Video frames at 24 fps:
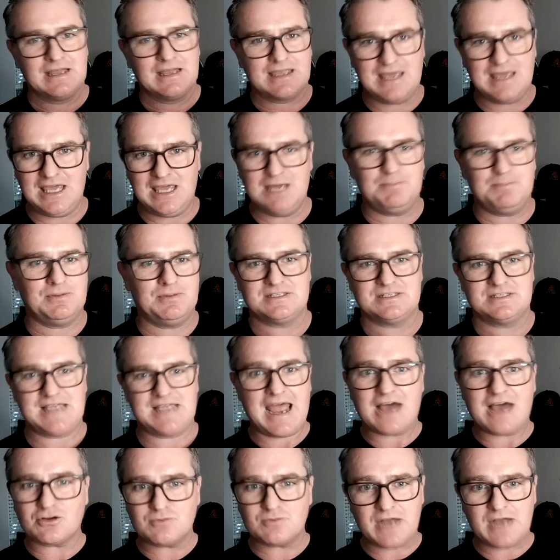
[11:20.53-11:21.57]
Keep is
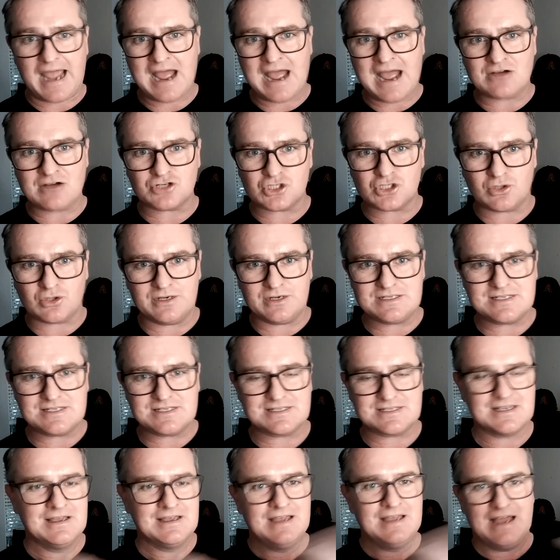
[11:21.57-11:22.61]
our
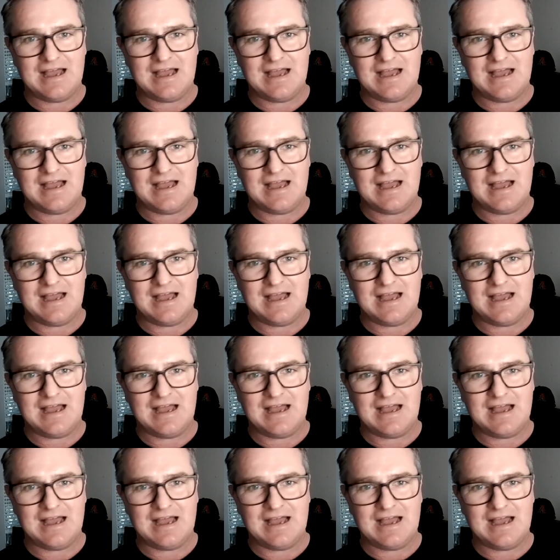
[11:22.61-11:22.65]
choice.